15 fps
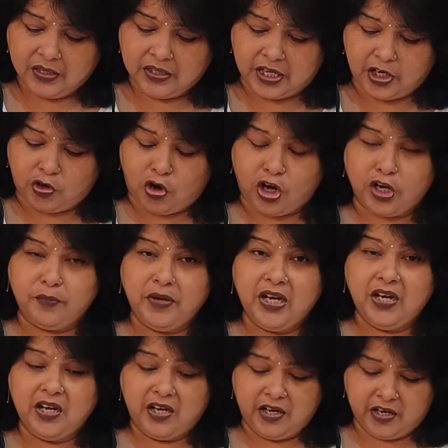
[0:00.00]
The
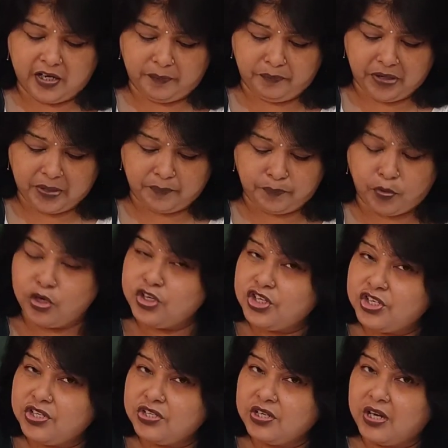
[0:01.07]
economy needed a big
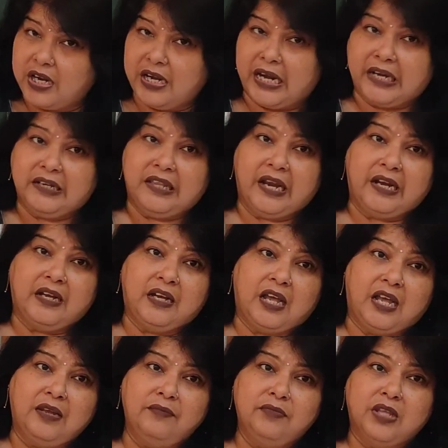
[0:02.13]
push, and at that
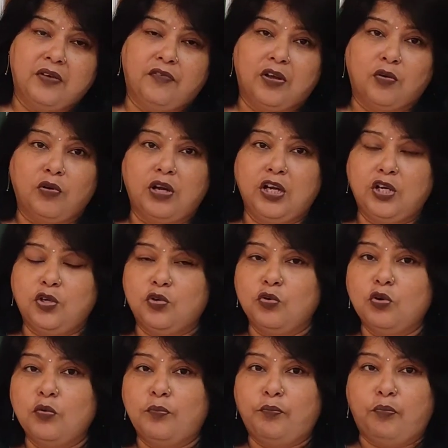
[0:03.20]
time there were only
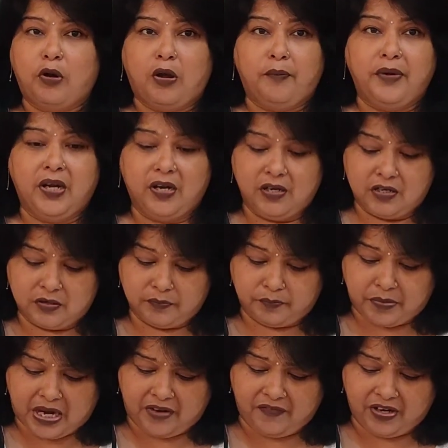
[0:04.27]
two prominent
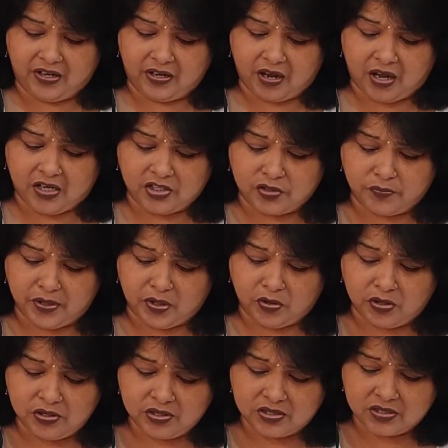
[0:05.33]
private
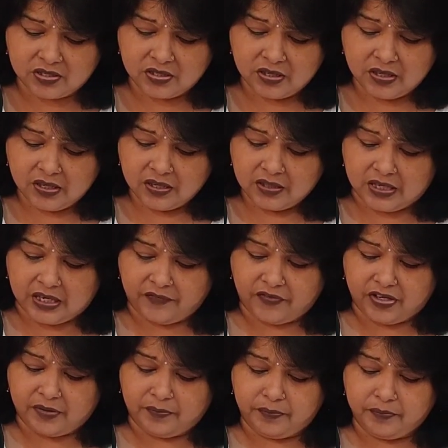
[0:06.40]
entrepreneurs, that
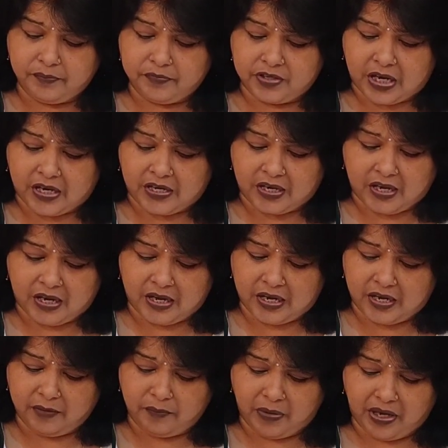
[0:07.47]
were Tata
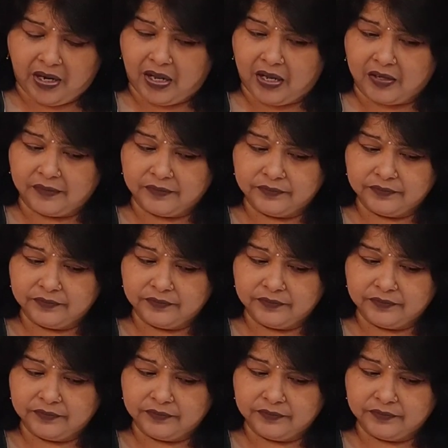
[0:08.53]
and Birla.